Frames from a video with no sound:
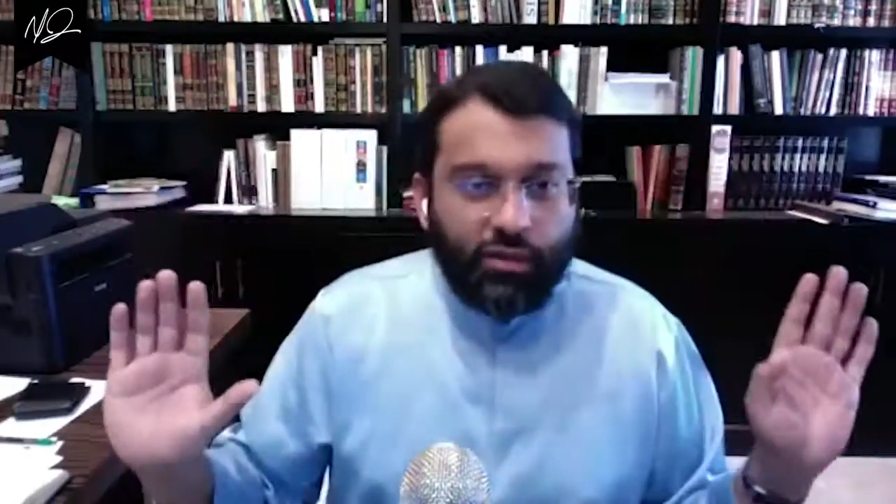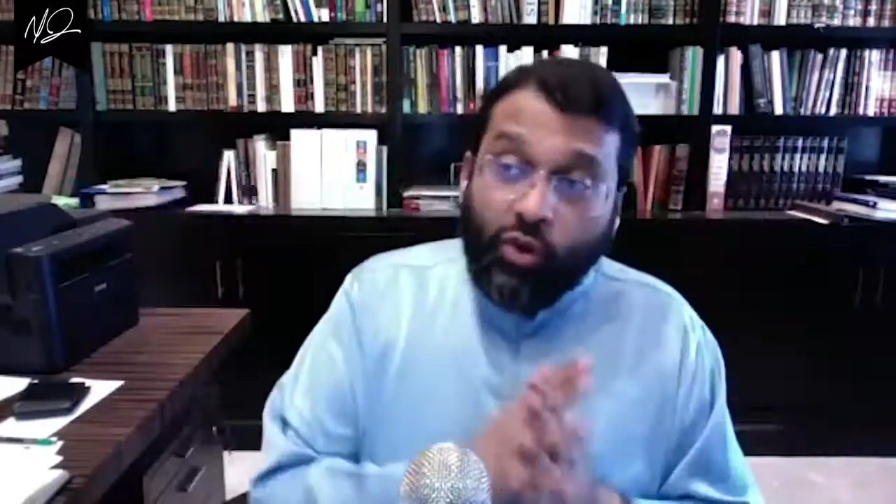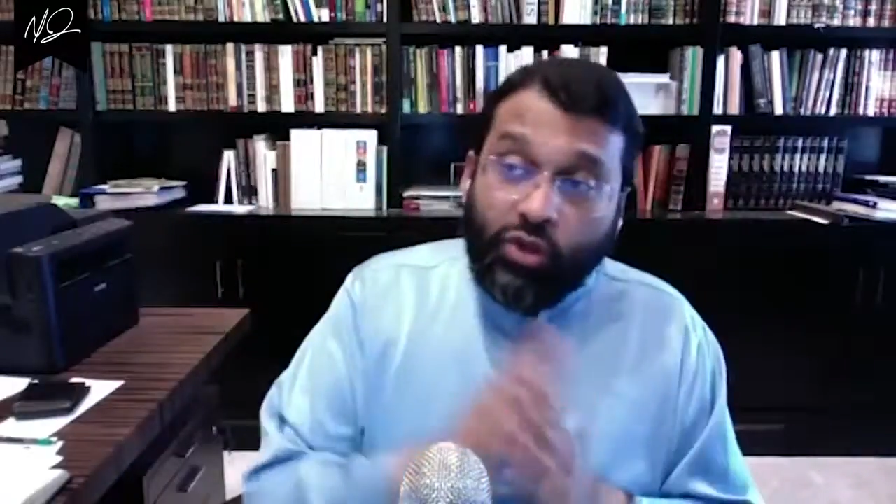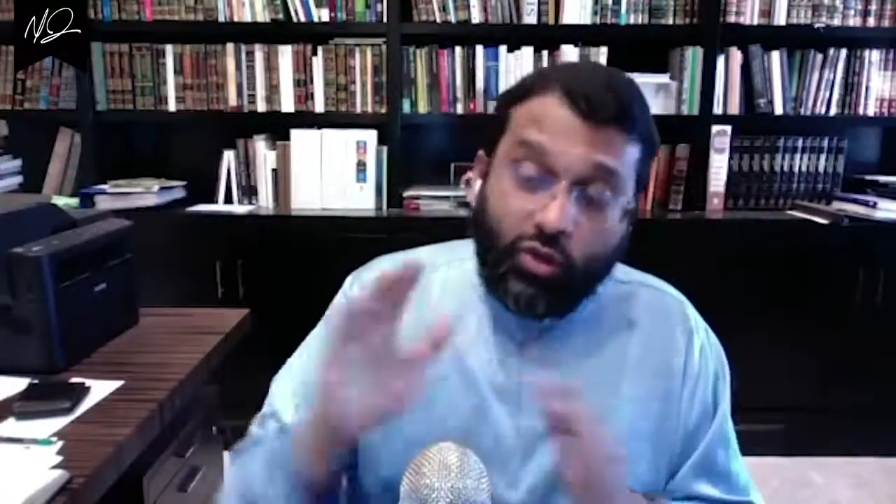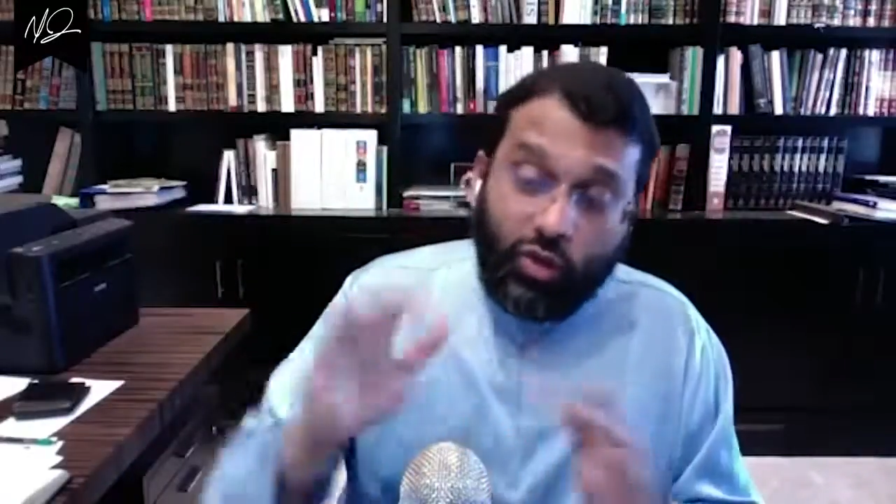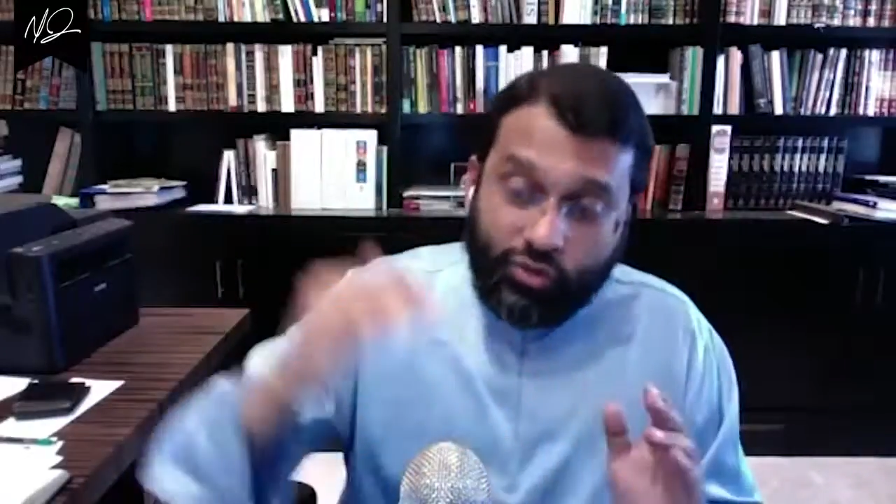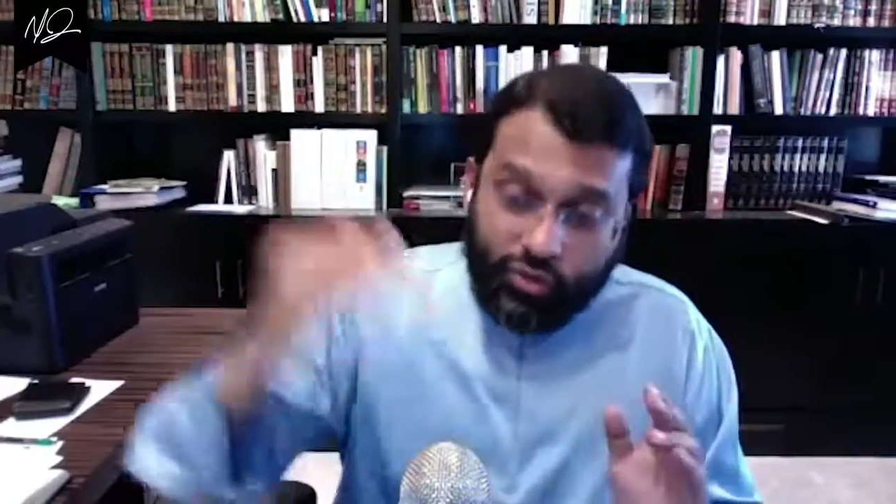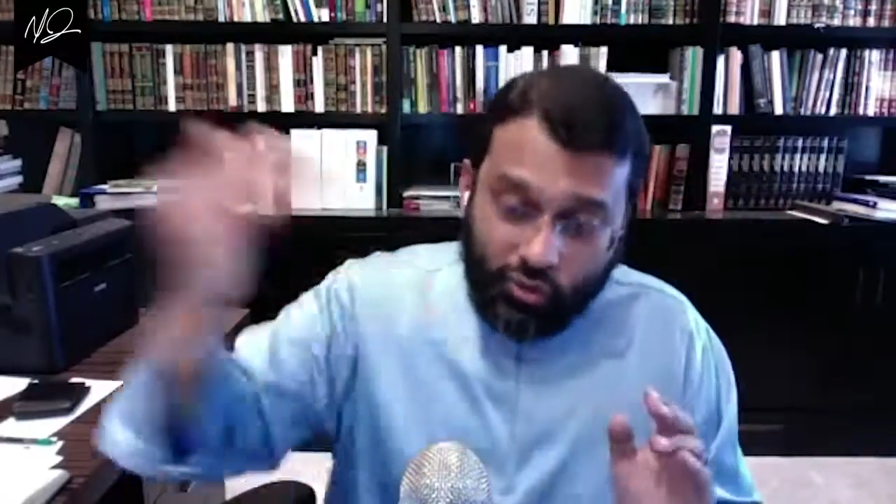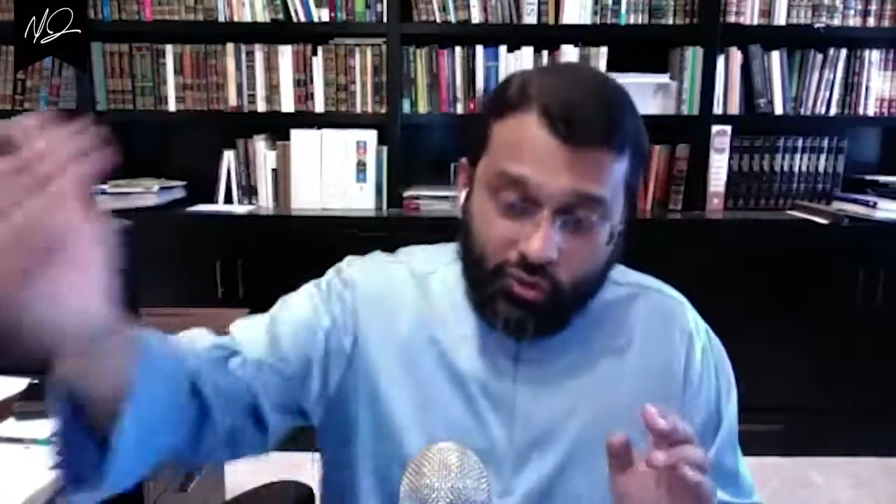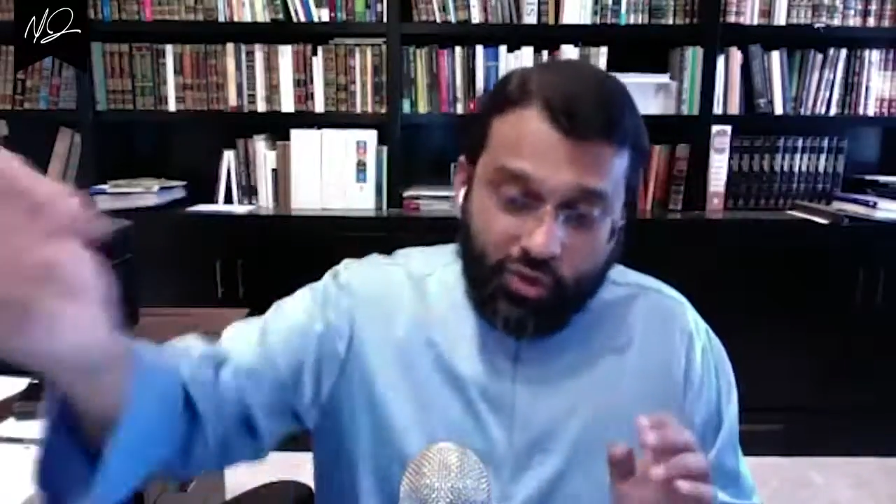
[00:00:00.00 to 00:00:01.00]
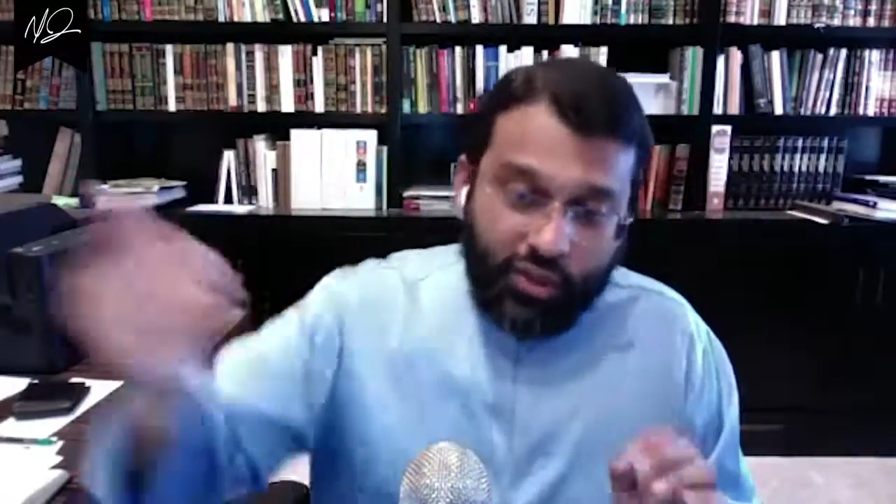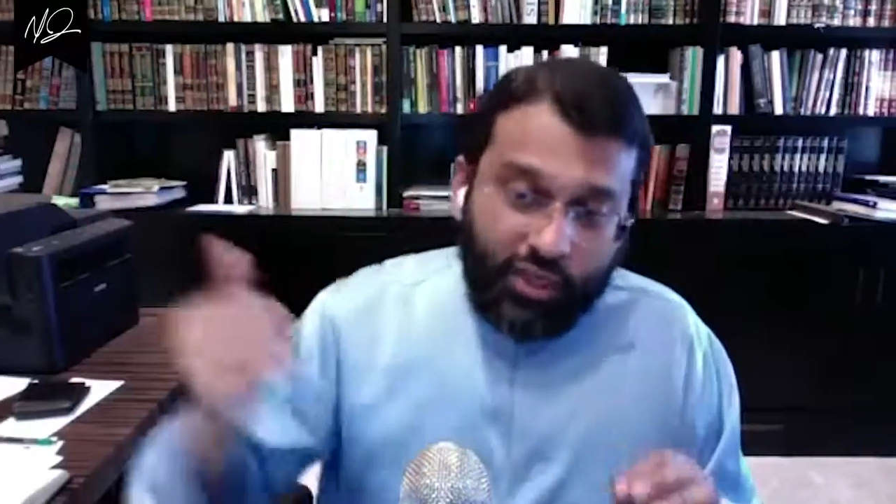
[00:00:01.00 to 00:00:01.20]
When you go to